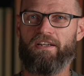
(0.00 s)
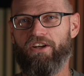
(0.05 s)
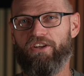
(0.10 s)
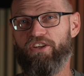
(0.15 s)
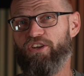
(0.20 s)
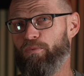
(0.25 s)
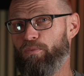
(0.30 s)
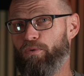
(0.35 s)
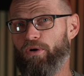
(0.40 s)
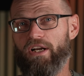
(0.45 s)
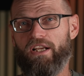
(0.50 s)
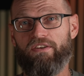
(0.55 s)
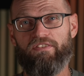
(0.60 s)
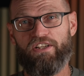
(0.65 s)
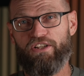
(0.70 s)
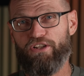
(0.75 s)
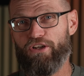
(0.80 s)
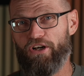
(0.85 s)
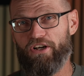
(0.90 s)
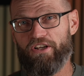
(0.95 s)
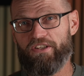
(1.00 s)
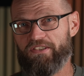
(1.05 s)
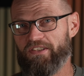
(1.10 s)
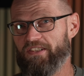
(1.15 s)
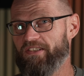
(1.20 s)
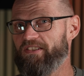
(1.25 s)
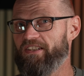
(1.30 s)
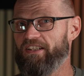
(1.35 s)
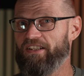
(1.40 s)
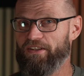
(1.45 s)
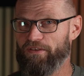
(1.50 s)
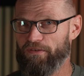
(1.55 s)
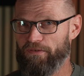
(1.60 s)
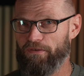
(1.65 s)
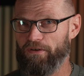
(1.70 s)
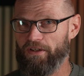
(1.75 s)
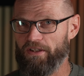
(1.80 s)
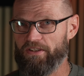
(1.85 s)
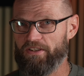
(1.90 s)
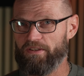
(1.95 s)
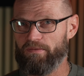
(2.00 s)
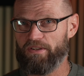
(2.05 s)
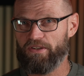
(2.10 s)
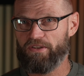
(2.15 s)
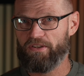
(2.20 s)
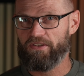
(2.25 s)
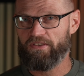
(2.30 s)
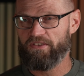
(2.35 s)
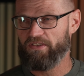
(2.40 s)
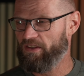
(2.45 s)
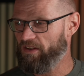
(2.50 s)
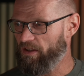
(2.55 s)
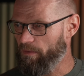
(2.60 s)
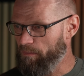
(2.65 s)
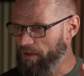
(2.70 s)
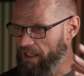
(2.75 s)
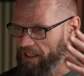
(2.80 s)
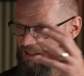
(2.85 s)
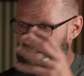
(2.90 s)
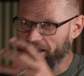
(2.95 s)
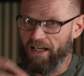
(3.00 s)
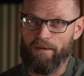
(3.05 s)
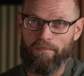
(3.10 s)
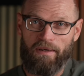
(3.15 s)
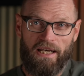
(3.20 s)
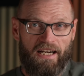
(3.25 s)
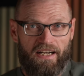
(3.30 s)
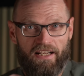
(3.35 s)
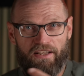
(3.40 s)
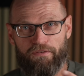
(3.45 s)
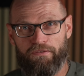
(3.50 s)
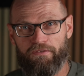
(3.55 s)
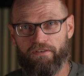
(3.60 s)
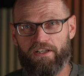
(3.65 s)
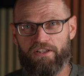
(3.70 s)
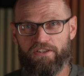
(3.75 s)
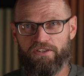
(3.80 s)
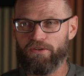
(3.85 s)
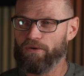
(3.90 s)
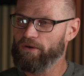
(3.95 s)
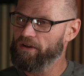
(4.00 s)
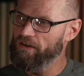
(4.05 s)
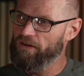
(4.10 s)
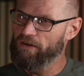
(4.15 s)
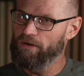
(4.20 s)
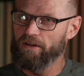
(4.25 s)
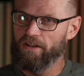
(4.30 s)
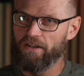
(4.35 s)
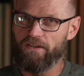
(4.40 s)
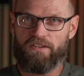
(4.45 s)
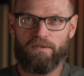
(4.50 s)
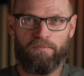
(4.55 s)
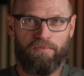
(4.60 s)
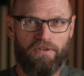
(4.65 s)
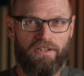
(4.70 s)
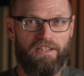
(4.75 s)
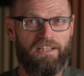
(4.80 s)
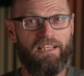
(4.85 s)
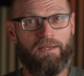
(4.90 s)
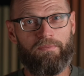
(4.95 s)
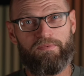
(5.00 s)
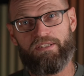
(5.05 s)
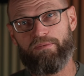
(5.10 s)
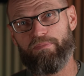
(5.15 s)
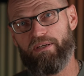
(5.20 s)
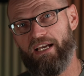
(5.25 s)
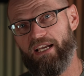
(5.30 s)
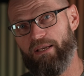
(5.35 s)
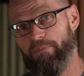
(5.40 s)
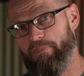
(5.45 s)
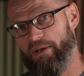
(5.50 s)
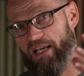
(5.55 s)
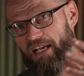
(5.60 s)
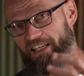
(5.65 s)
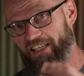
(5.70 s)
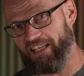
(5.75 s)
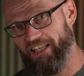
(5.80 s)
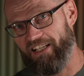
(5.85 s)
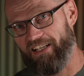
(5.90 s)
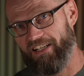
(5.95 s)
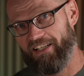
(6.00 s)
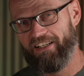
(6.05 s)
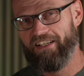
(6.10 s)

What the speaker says: You won't even notice it's in the fridge because the meat came out of the fridge. All you're doing is you're putting the empty bag back in